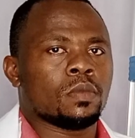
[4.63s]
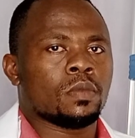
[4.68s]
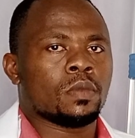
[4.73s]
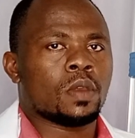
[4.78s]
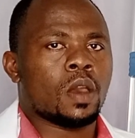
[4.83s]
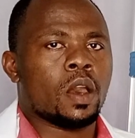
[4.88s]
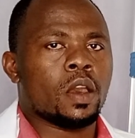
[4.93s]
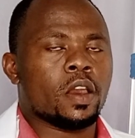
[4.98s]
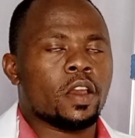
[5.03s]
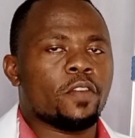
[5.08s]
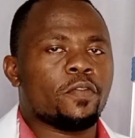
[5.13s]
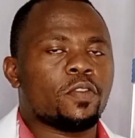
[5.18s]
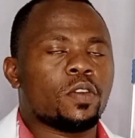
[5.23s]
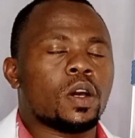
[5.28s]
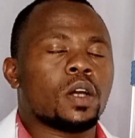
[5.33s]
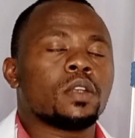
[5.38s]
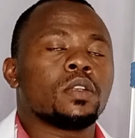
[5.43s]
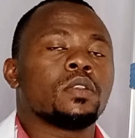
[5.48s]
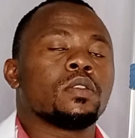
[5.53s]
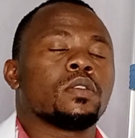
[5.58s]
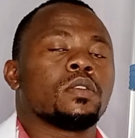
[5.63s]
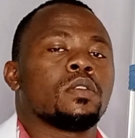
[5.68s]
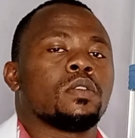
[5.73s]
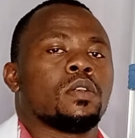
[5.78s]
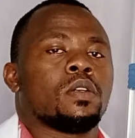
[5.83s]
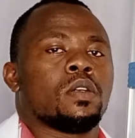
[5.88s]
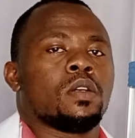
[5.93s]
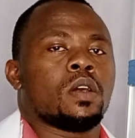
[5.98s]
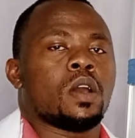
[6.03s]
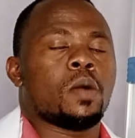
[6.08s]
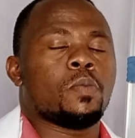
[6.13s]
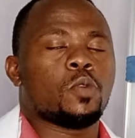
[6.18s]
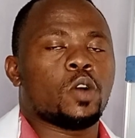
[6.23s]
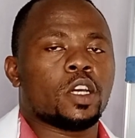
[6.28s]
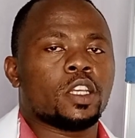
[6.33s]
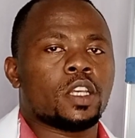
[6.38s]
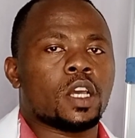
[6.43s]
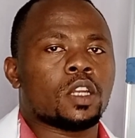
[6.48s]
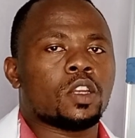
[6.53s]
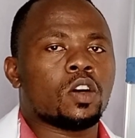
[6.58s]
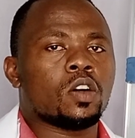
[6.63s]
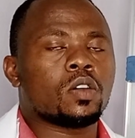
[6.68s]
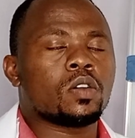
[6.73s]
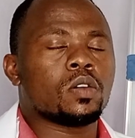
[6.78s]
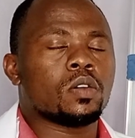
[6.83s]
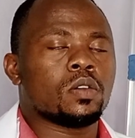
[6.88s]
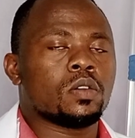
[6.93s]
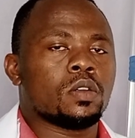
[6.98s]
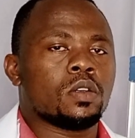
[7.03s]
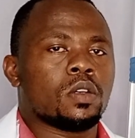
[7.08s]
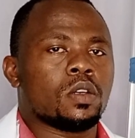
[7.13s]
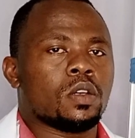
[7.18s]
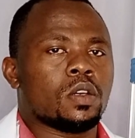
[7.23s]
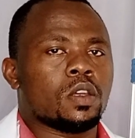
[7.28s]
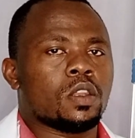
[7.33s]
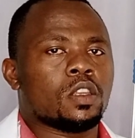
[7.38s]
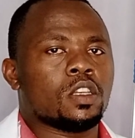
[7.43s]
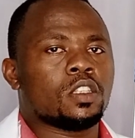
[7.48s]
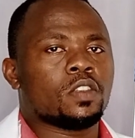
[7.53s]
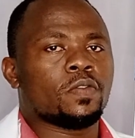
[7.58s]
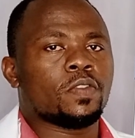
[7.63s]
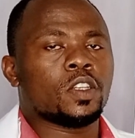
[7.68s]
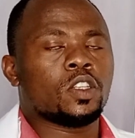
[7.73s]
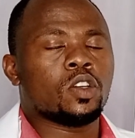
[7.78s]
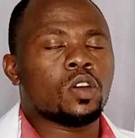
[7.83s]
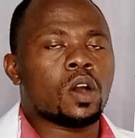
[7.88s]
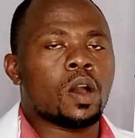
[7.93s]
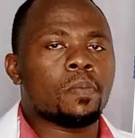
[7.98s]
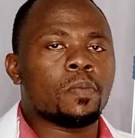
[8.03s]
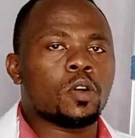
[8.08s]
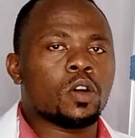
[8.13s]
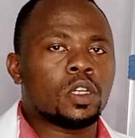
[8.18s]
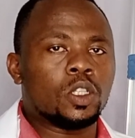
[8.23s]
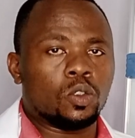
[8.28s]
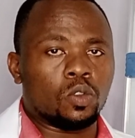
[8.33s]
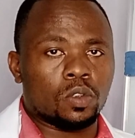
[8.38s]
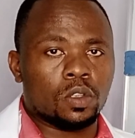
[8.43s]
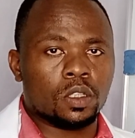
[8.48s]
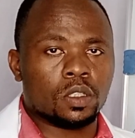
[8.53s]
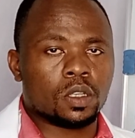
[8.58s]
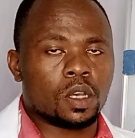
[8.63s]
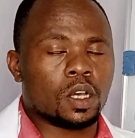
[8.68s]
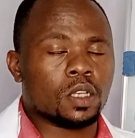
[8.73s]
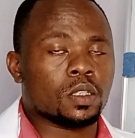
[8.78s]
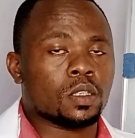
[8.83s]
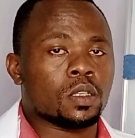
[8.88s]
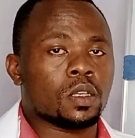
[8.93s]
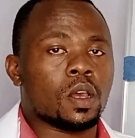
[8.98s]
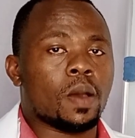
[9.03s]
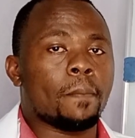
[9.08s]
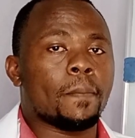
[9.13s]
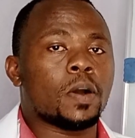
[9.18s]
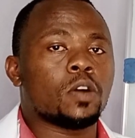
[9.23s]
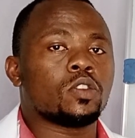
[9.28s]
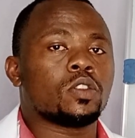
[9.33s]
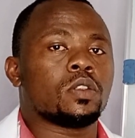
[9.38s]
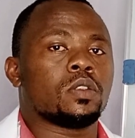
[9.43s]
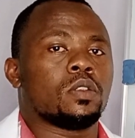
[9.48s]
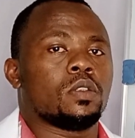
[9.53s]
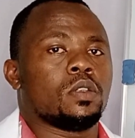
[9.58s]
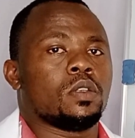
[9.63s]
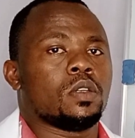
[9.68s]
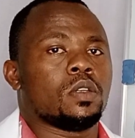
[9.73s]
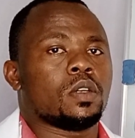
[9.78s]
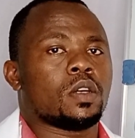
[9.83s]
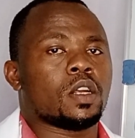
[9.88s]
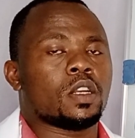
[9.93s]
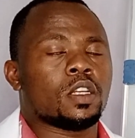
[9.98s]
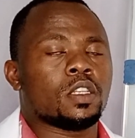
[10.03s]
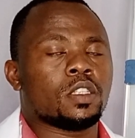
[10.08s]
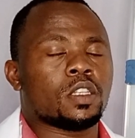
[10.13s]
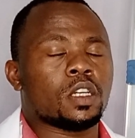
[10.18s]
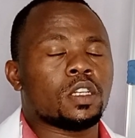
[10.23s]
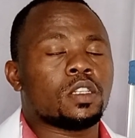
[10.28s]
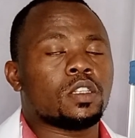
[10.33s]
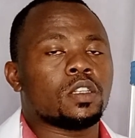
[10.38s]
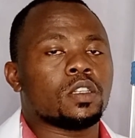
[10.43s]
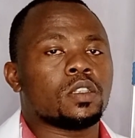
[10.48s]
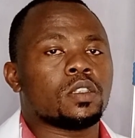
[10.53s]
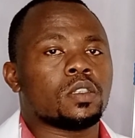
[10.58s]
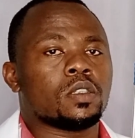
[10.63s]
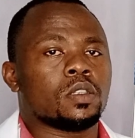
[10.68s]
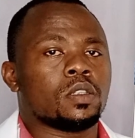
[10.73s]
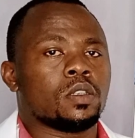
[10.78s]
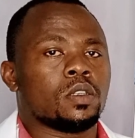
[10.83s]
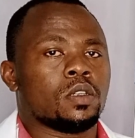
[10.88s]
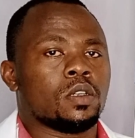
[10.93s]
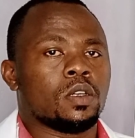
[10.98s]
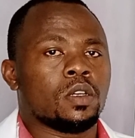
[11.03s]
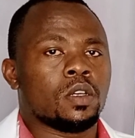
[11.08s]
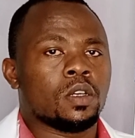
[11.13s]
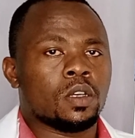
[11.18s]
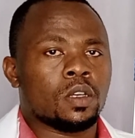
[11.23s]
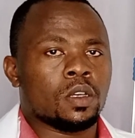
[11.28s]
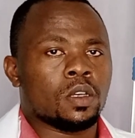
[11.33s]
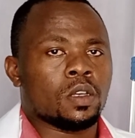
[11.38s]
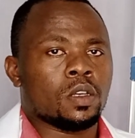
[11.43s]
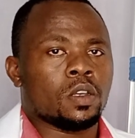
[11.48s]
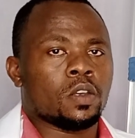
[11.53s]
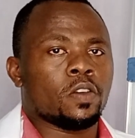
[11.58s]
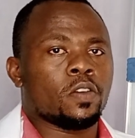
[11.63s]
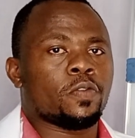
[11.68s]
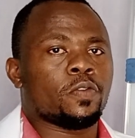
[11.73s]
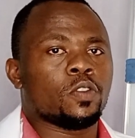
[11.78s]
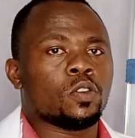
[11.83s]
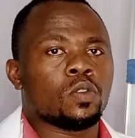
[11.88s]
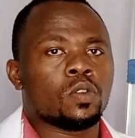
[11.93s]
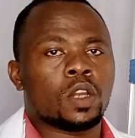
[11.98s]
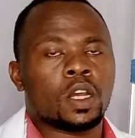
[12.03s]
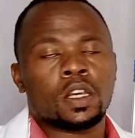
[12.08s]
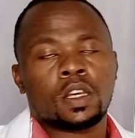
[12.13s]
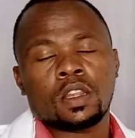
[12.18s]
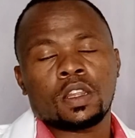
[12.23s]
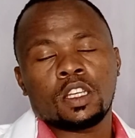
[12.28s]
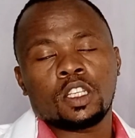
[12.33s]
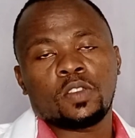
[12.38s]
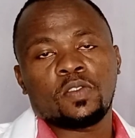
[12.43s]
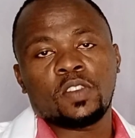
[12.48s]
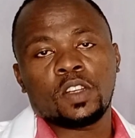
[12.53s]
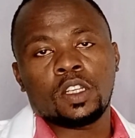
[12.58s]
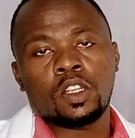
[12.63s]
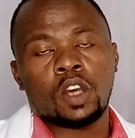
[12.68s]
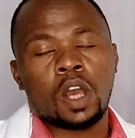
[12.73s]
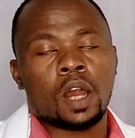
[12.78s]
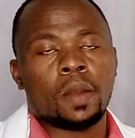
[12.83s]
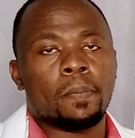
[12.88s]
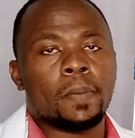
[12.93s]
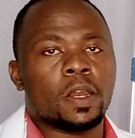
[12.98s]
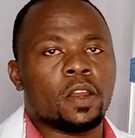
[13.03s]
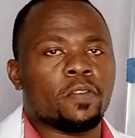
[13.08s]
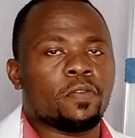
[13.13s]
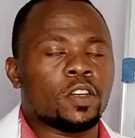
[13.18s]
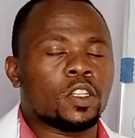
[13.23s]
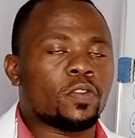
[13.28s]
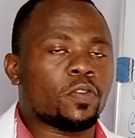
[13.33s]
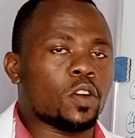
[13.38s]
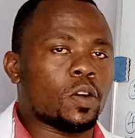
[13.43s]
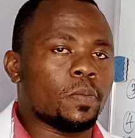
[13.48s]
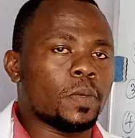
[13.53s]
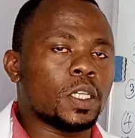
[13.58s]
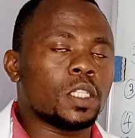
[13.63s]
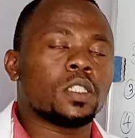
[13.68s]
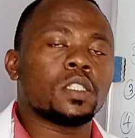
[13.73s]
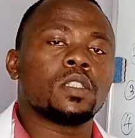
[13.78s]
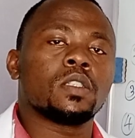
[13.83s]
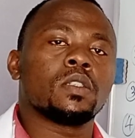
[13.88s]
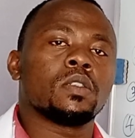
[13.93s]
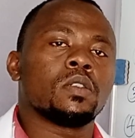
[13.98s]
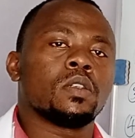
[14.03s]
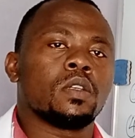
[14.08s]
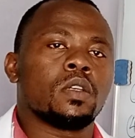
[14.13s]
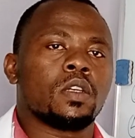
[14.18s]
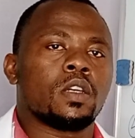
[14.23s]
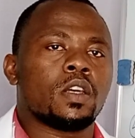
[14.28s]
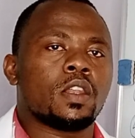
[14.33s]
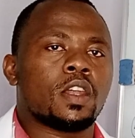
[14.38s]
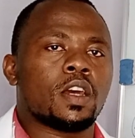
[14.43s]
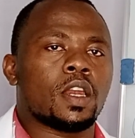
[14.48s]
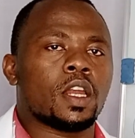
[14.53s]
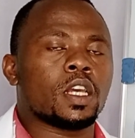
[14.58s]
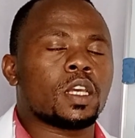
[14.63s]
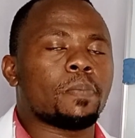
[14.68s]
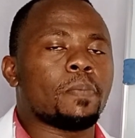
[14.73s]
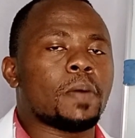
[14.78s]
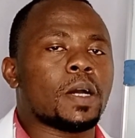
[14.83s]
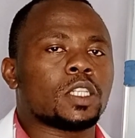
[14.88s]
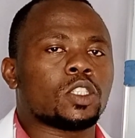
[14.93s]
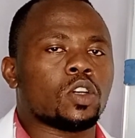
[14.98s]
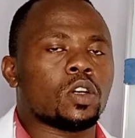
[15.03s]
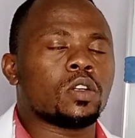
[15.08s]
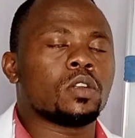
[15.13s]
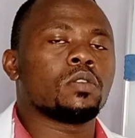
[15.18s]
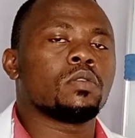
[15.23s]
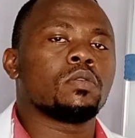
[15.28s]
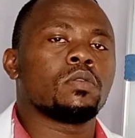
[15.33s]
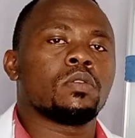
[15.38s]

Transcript: Hi everyone, I'm Wahanya Doc. In this video, I'm going to discuss about laryngitis. If you like this video and benefit from it, hit the like button,